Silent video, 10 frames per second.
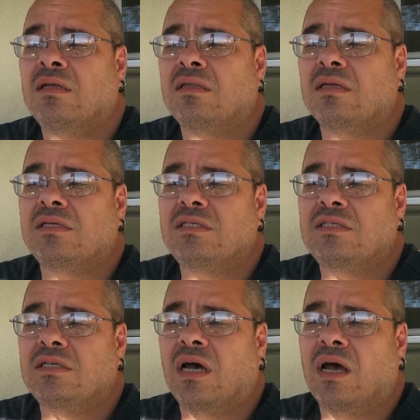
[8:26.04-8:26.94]
that
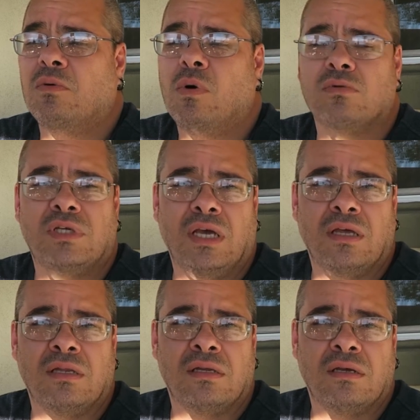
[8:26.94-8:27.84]
DJI won't take
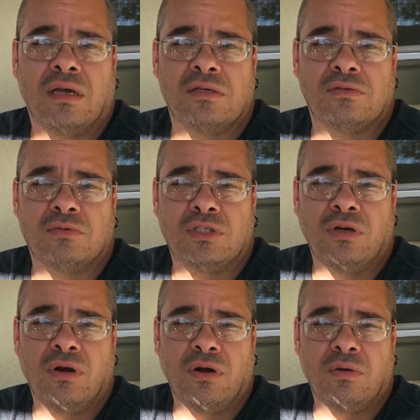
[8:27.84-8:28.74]
it as a
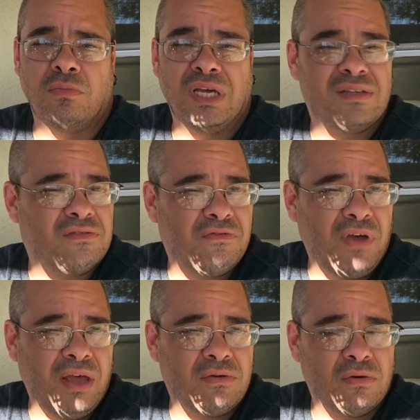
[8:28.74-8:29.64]
return because of
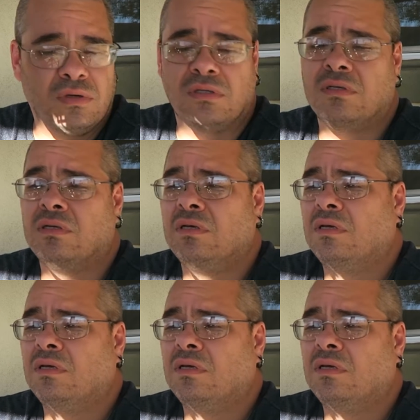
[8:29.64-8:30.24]
fan noise.